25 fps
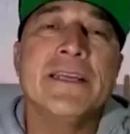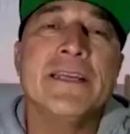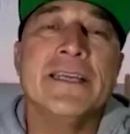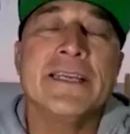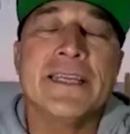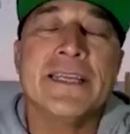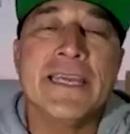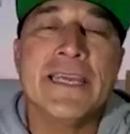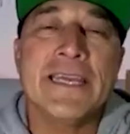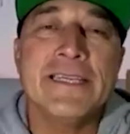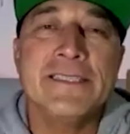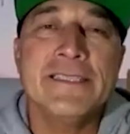
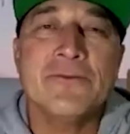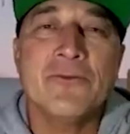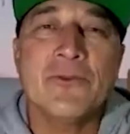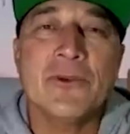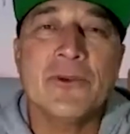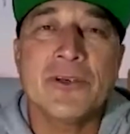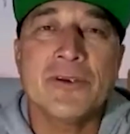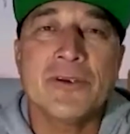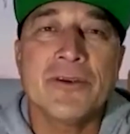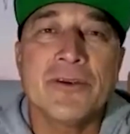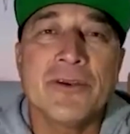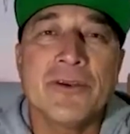the case
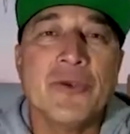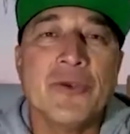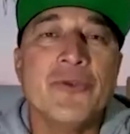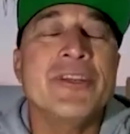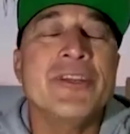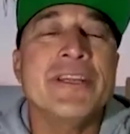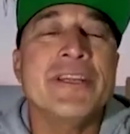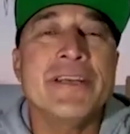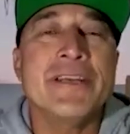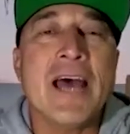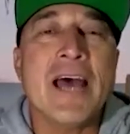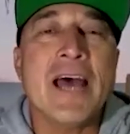where you
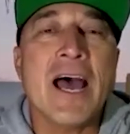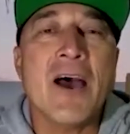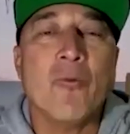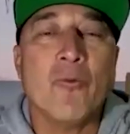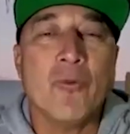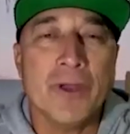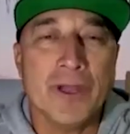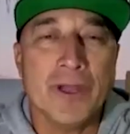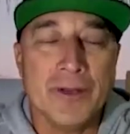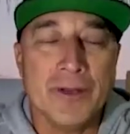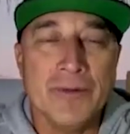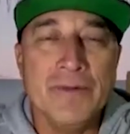did not
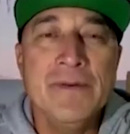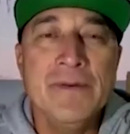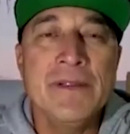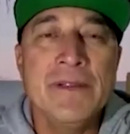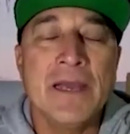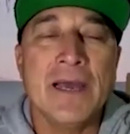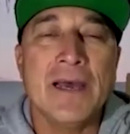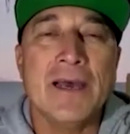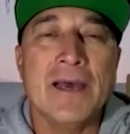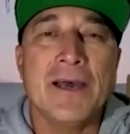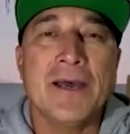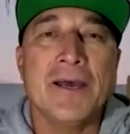win,
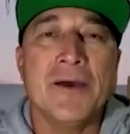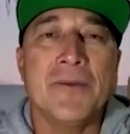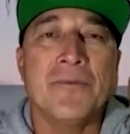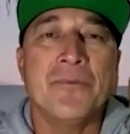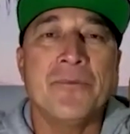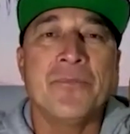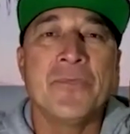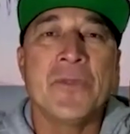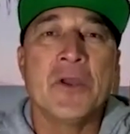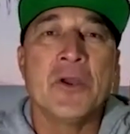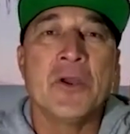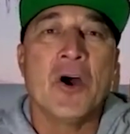
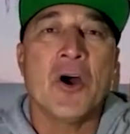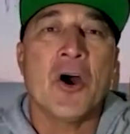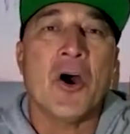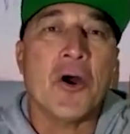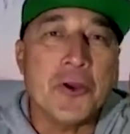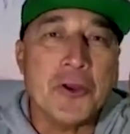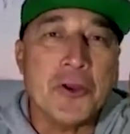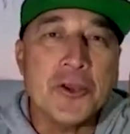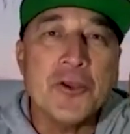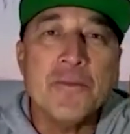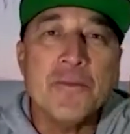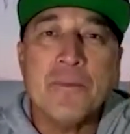
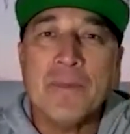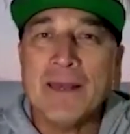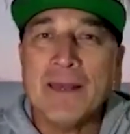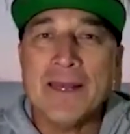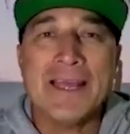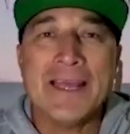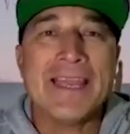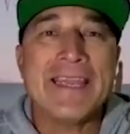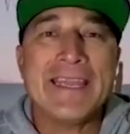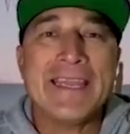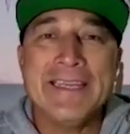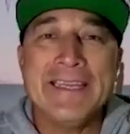are you
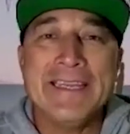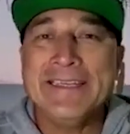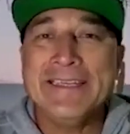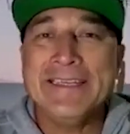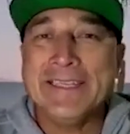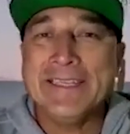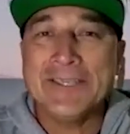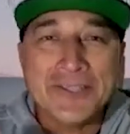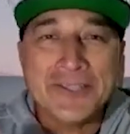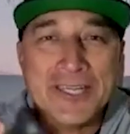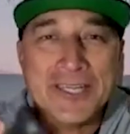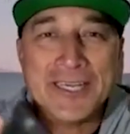playing
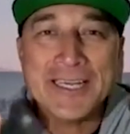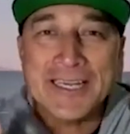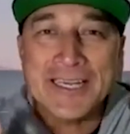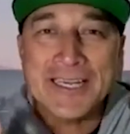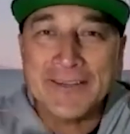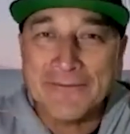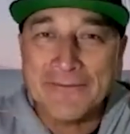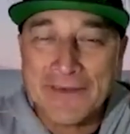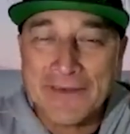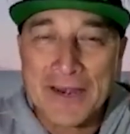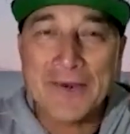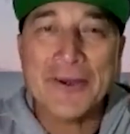till the
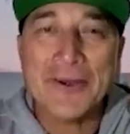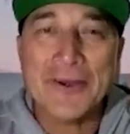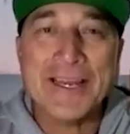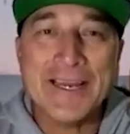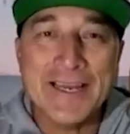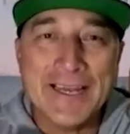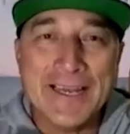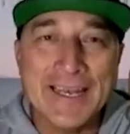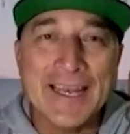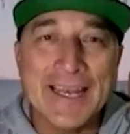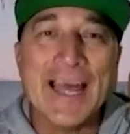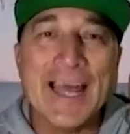very
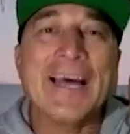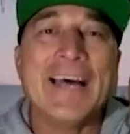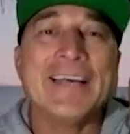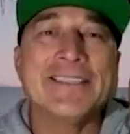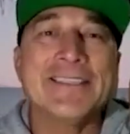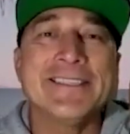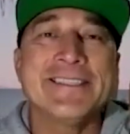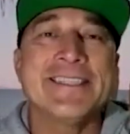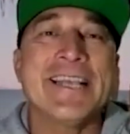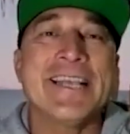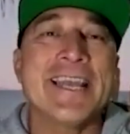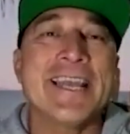
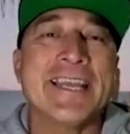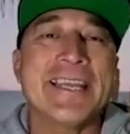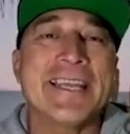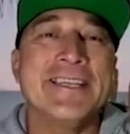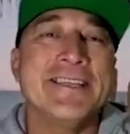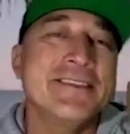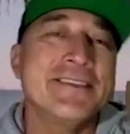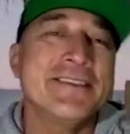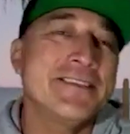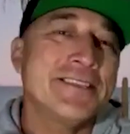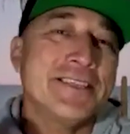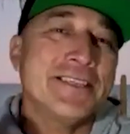last
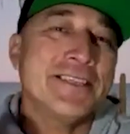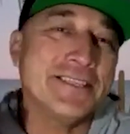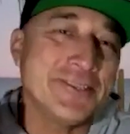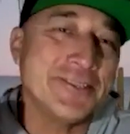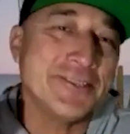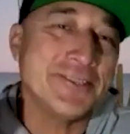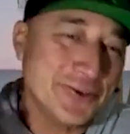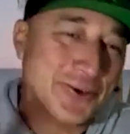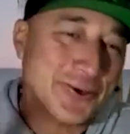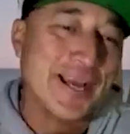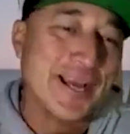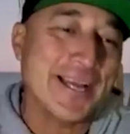second to
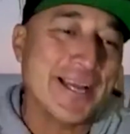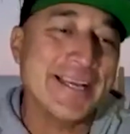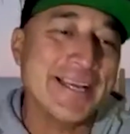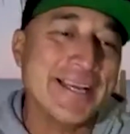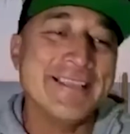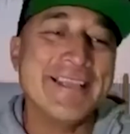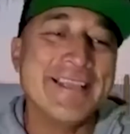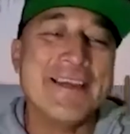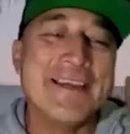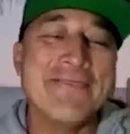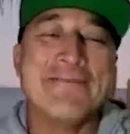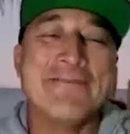try to
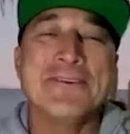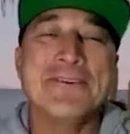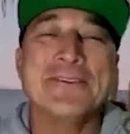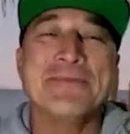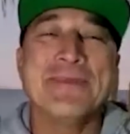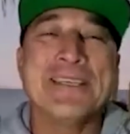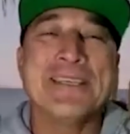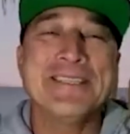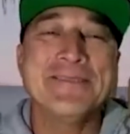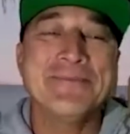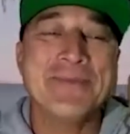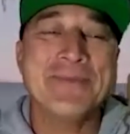get that first
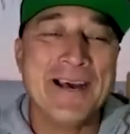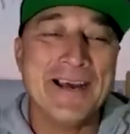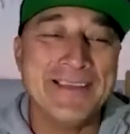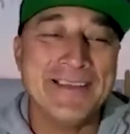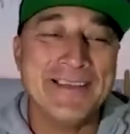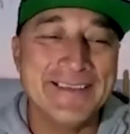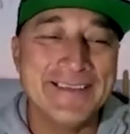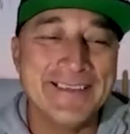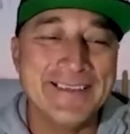place spot?